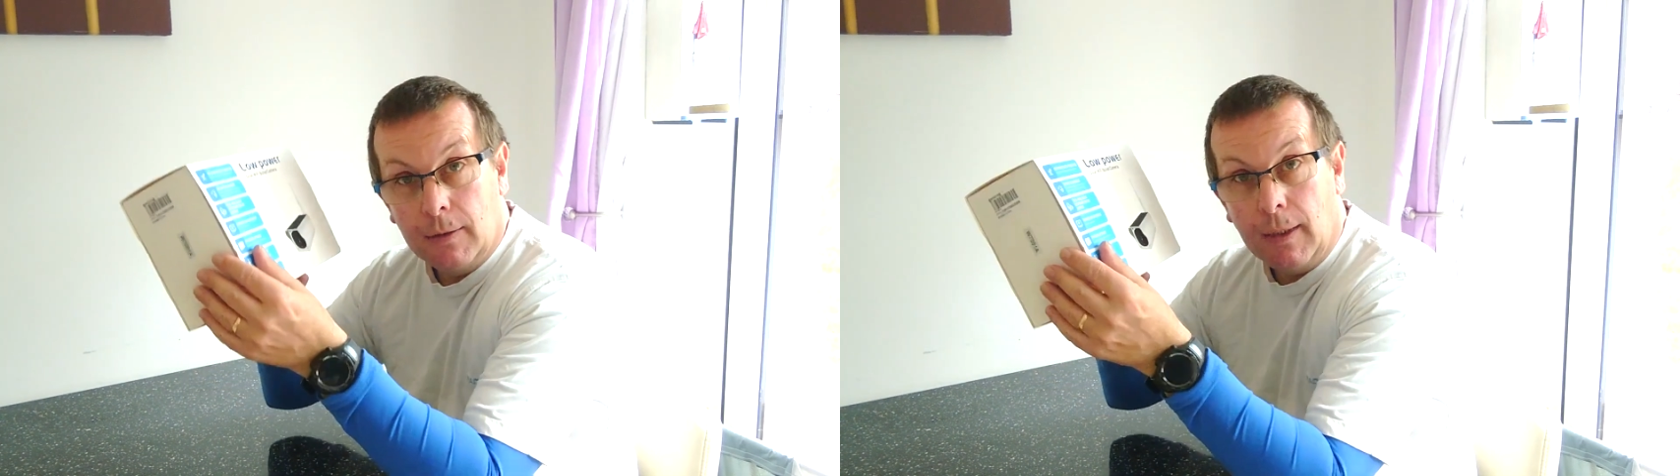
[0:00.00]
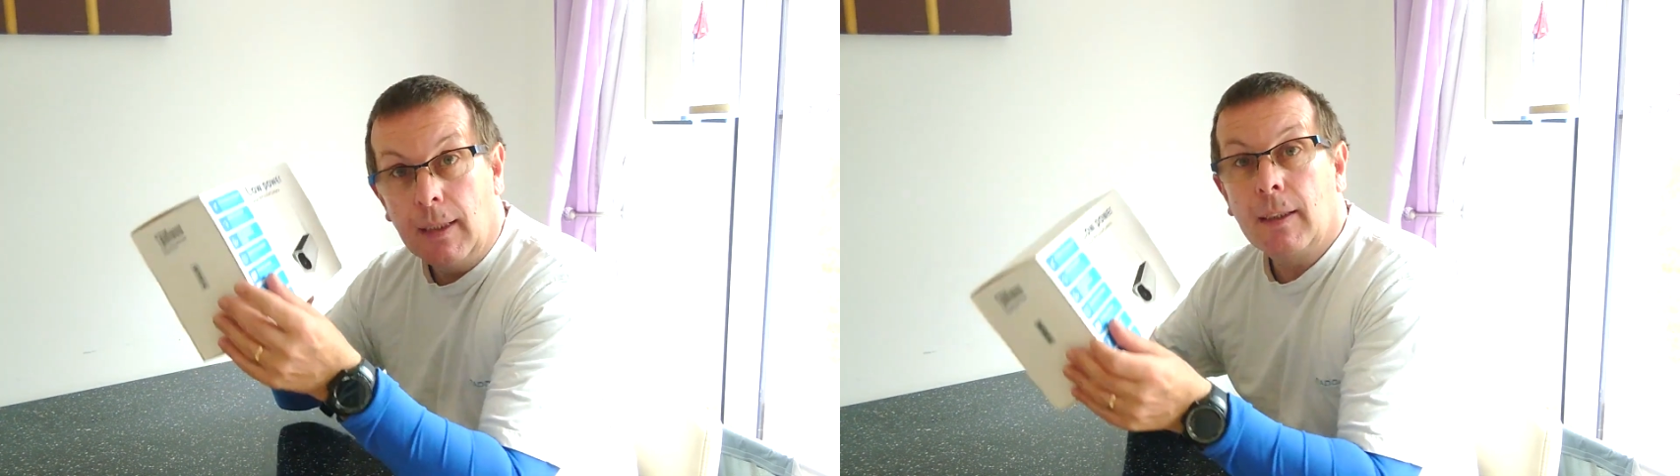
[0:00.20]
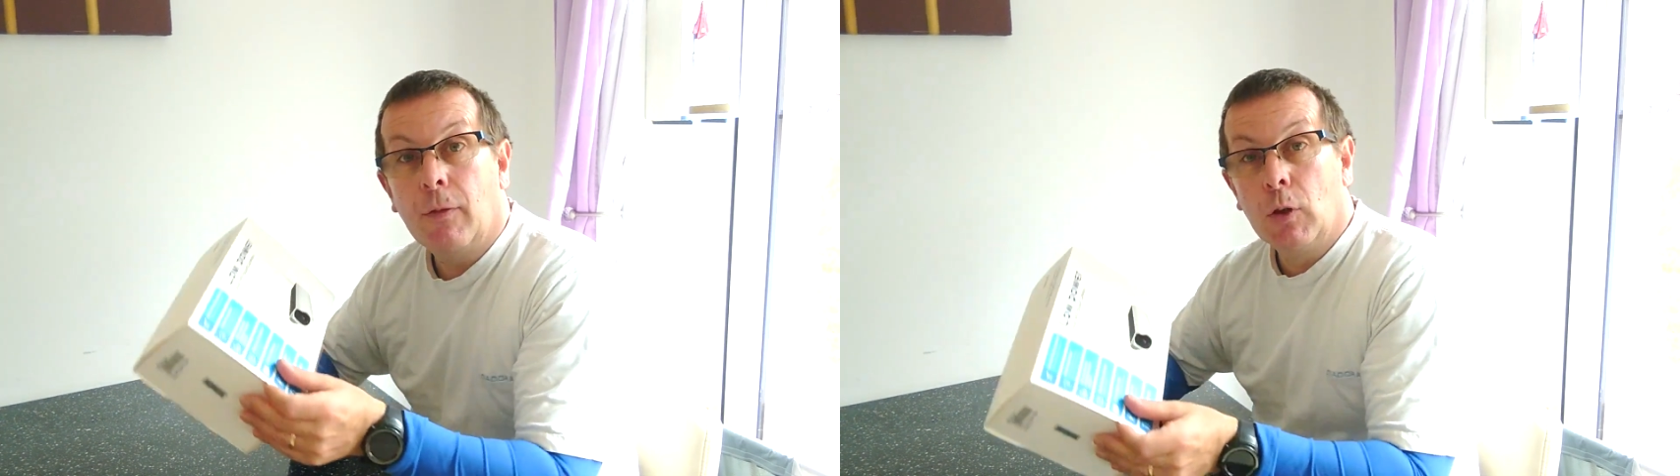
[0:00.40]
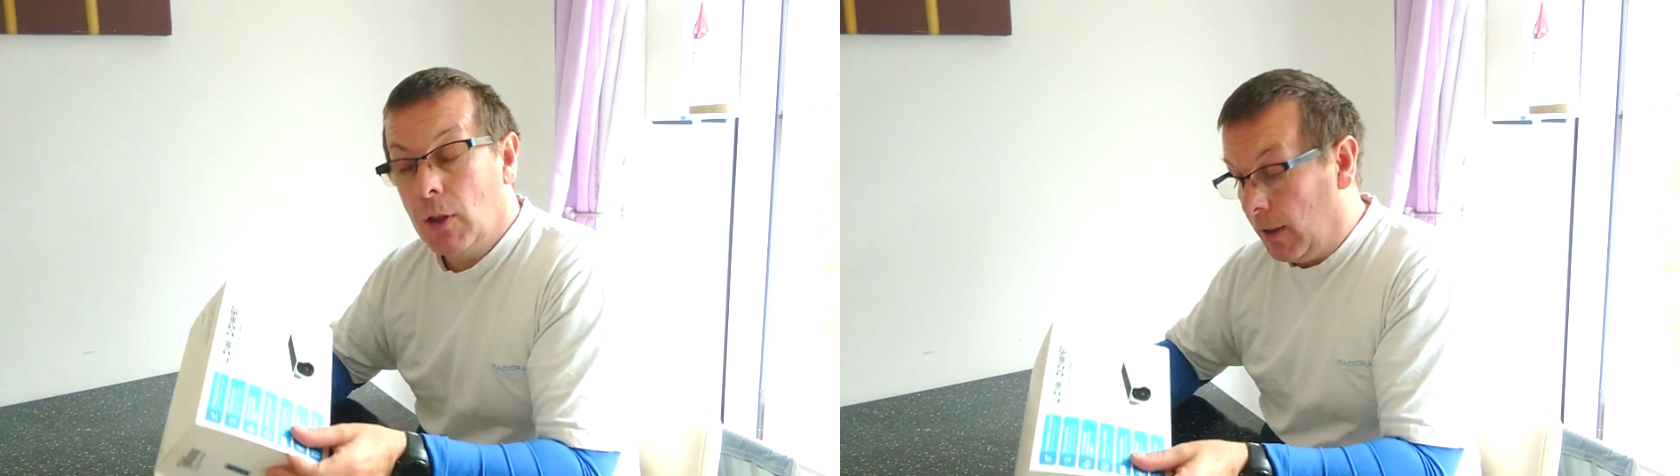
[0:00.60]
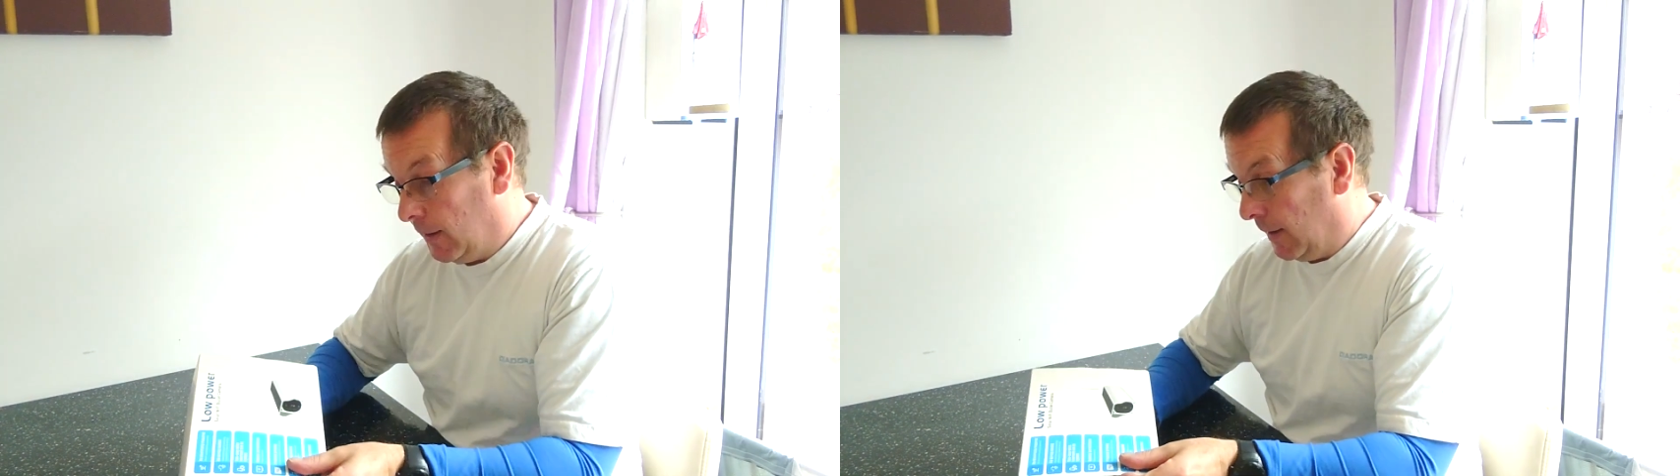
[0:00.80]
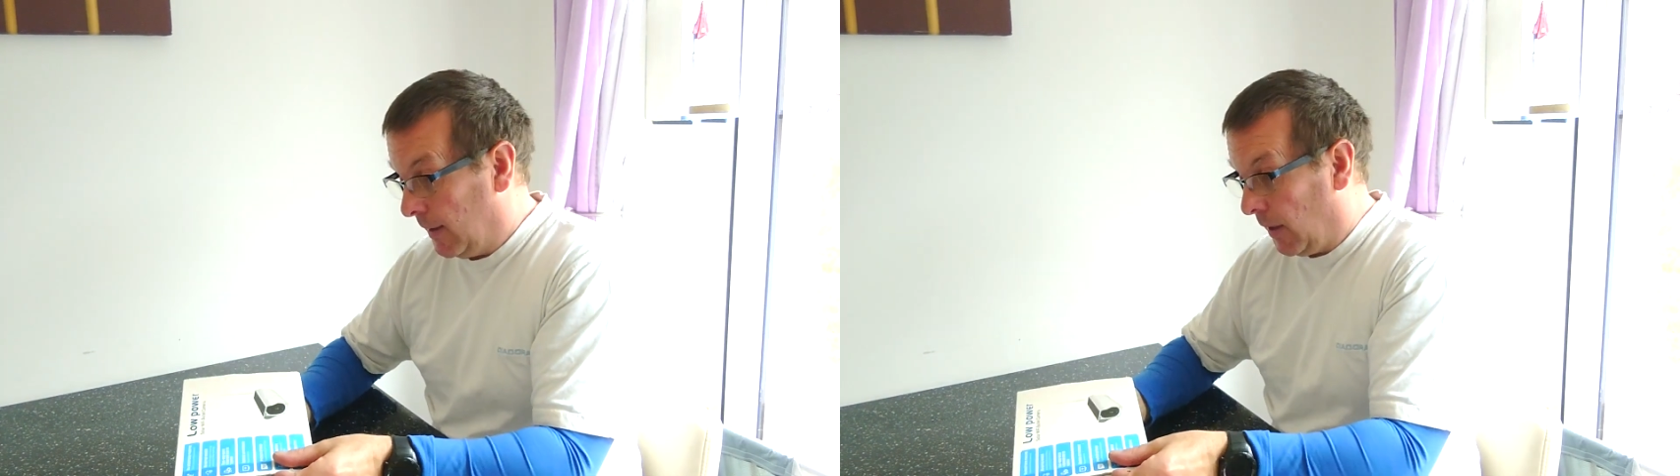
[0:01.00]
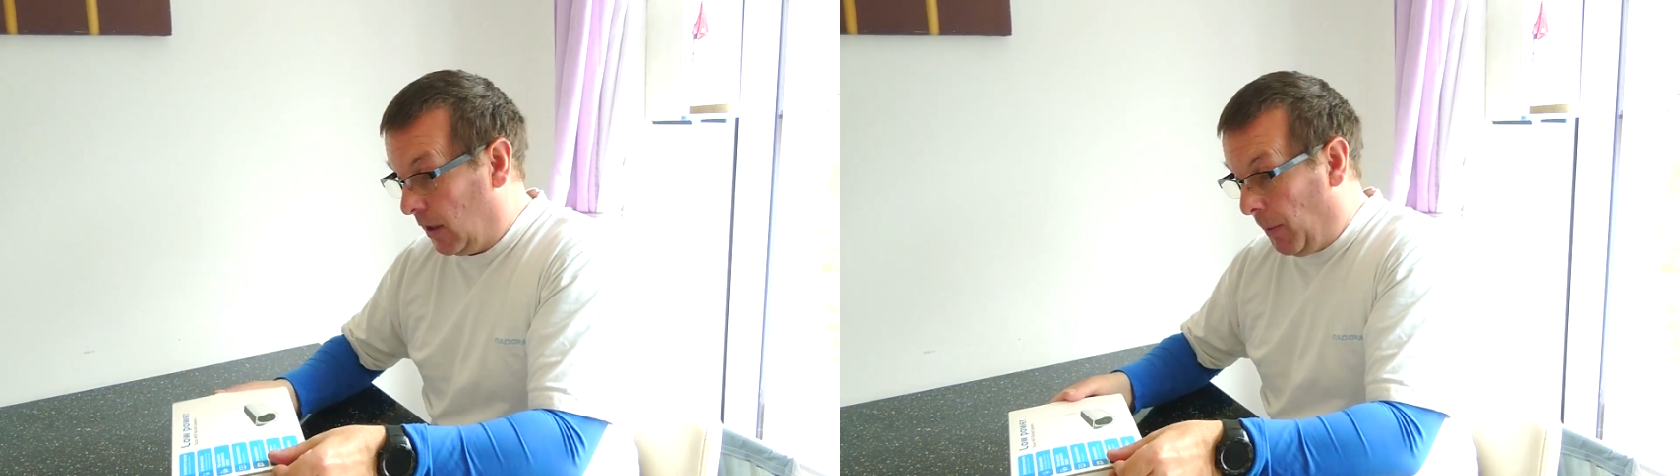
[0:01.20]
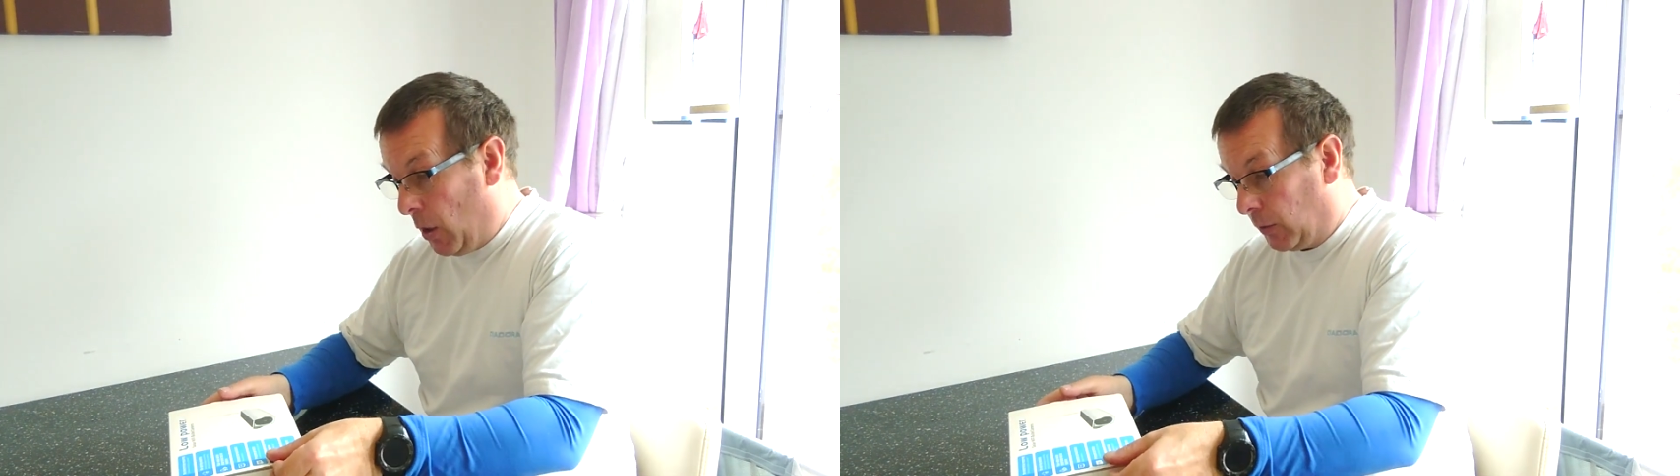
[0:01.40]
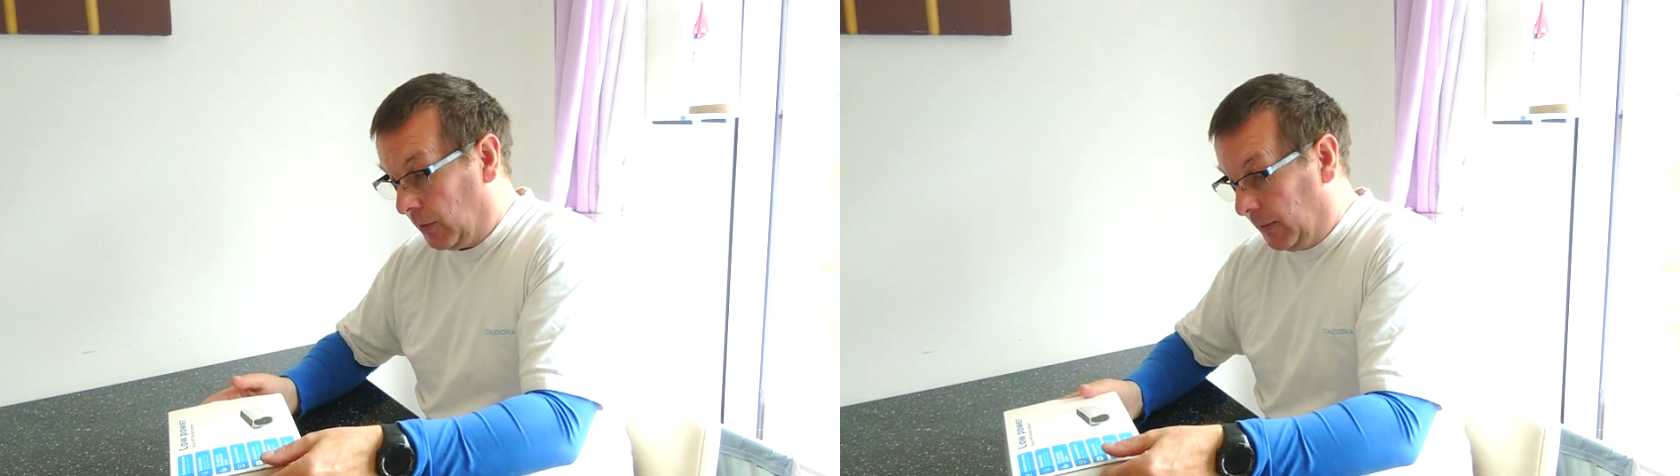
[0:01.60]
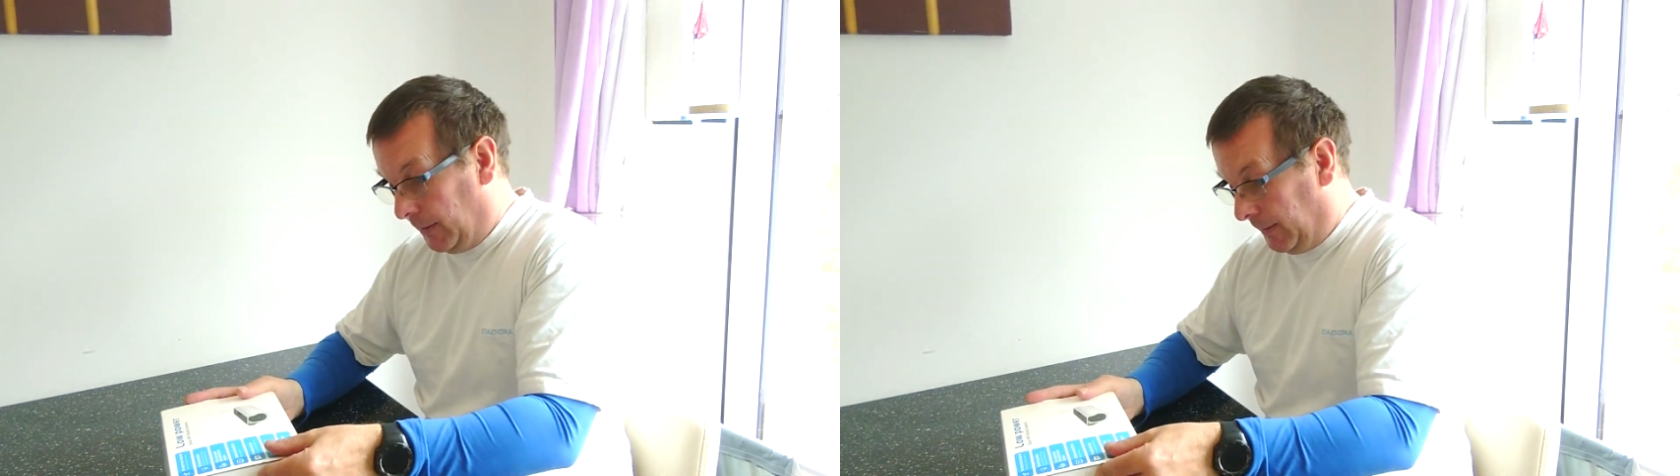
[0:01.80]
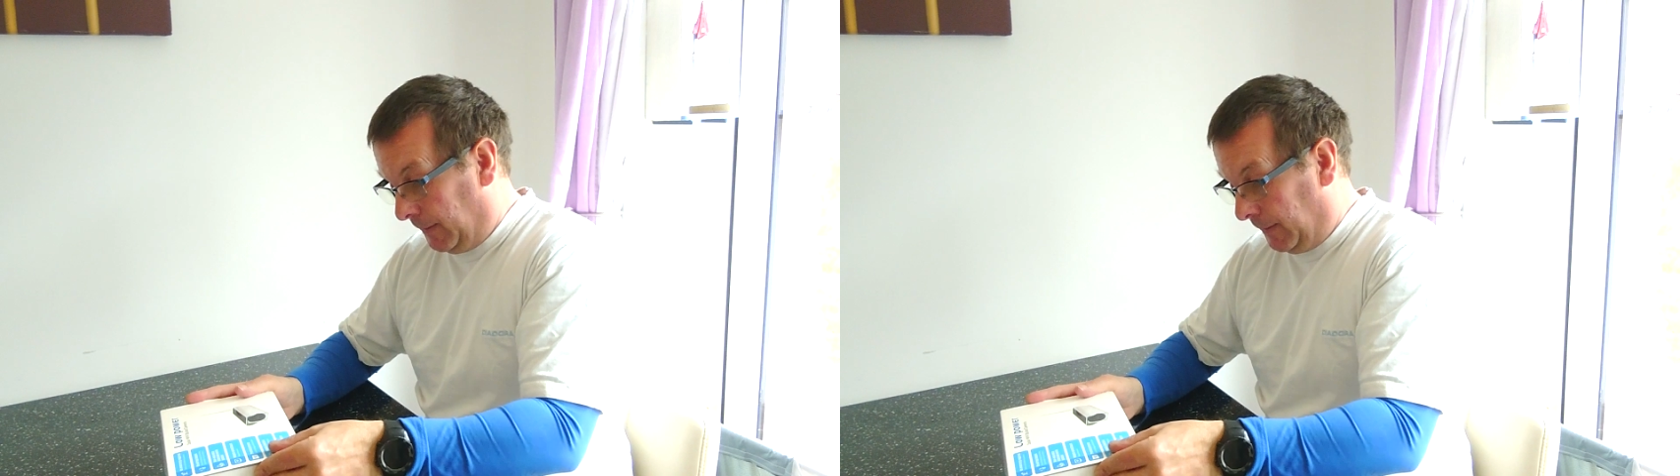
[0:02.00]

So let's have a look at it inside the box.